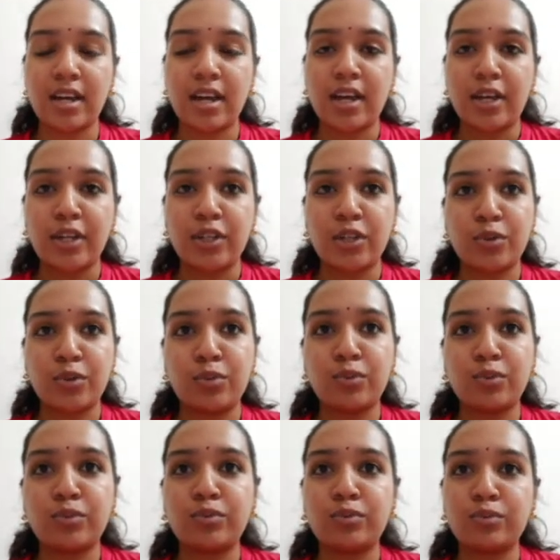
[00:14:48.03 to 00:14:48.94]

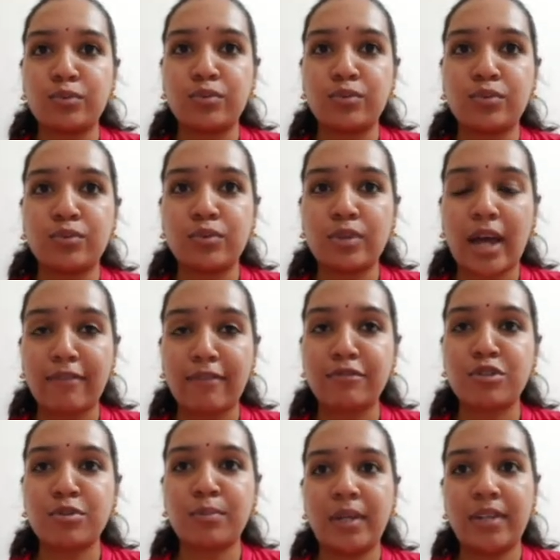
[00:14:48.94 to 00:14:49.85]
You
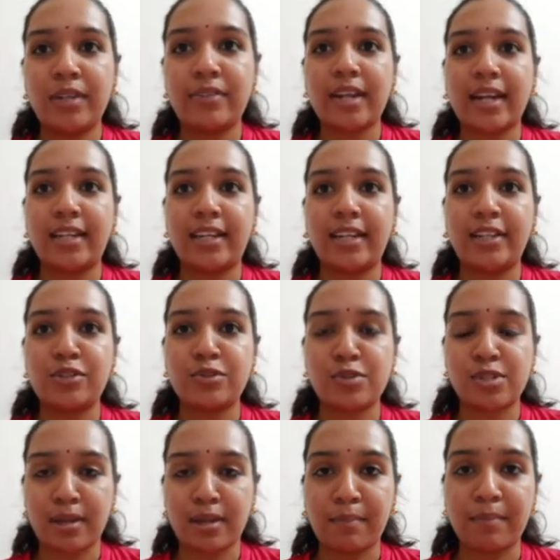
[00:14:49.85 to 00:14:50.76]
have to be ready to
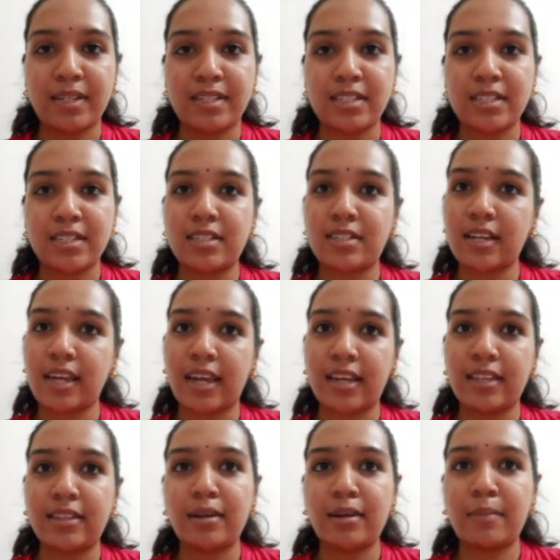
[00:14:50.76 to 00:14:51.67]
submit it
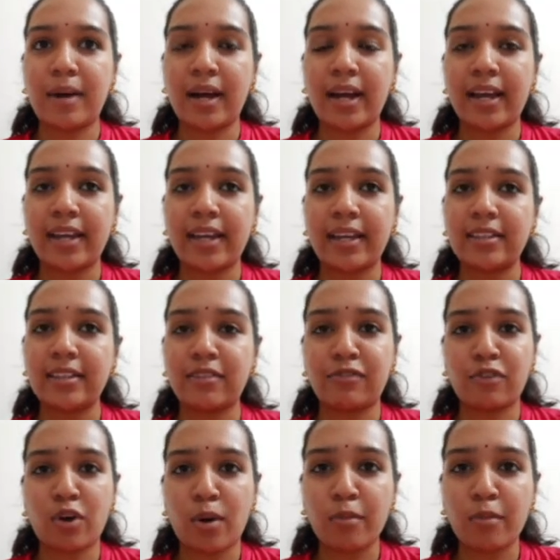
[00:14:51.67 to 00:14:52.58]
either by in the
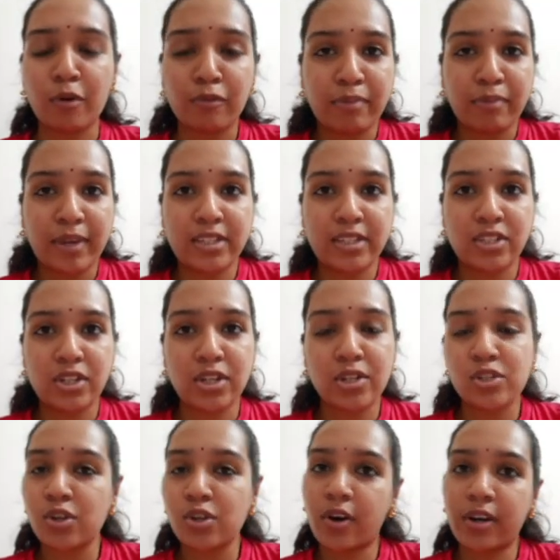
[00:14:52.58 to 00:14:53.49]
form of
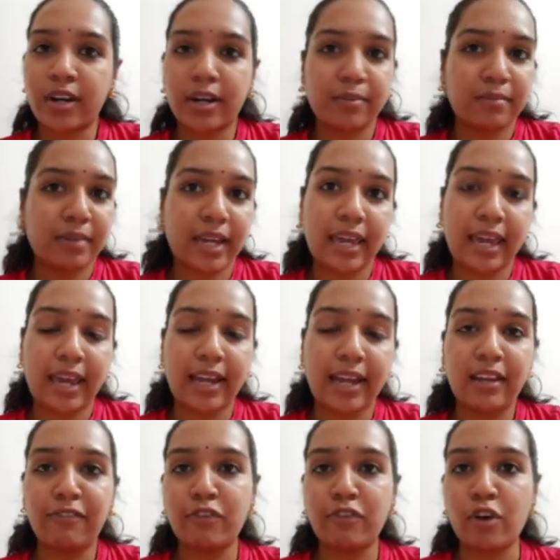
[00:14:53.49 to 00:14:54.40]
pictures or by
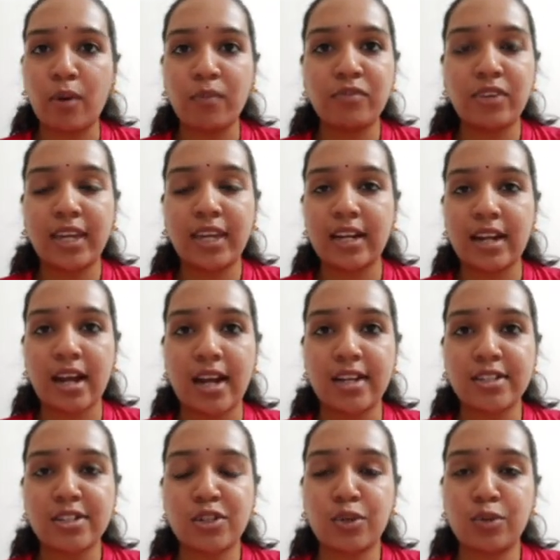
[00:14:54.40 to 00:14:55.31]
any form we can
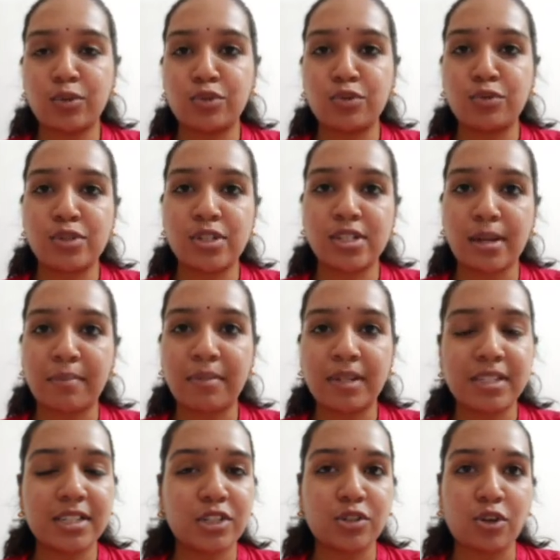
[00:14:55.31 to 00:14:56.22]
ask you to
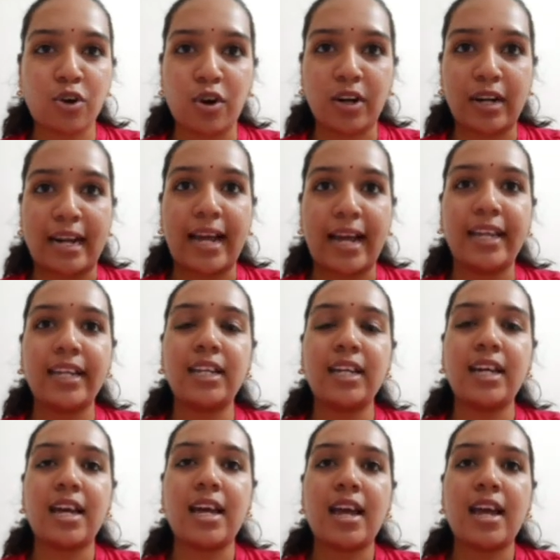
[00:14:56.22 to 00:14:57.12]
submit it online,
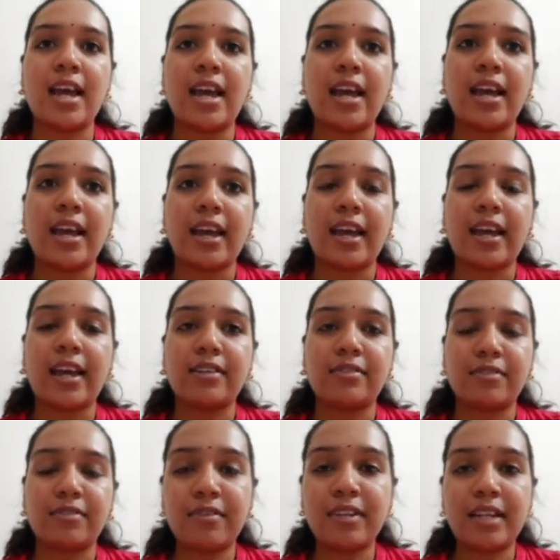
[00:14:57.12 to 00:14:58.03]

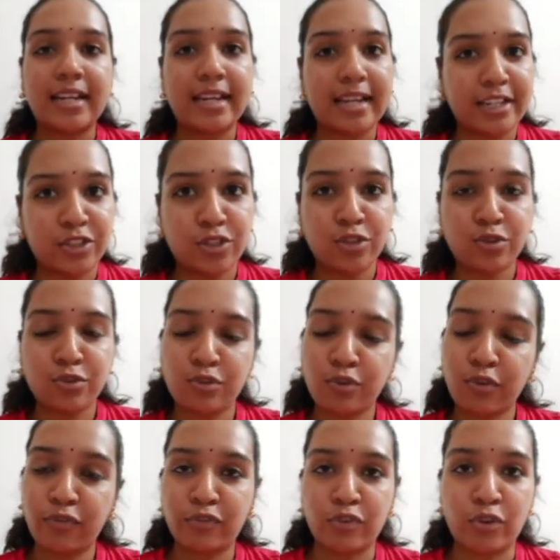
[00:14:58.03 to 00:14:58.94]
and we will let you know
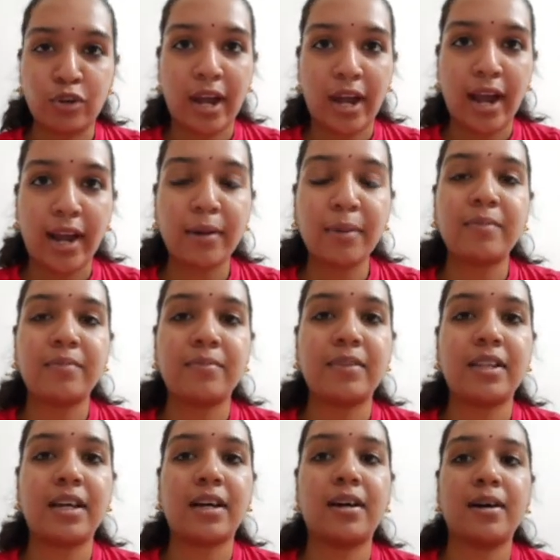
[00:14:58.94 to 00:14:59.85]
forehand
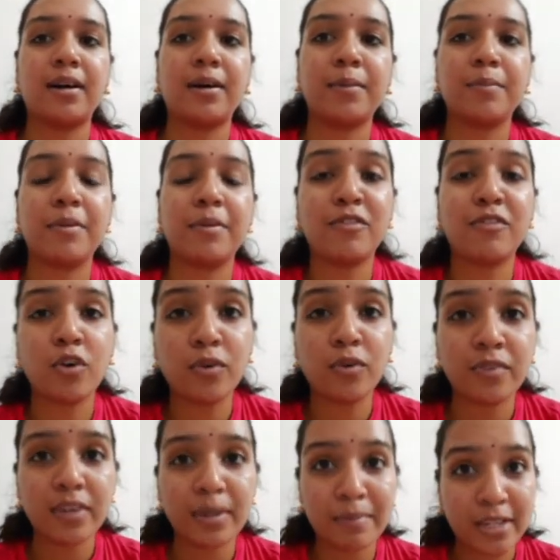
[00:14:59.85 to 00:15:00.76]
before
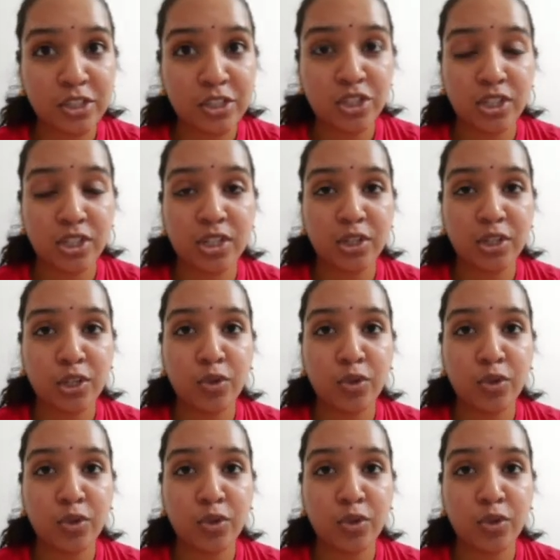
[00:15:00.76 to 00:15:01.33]
we mention you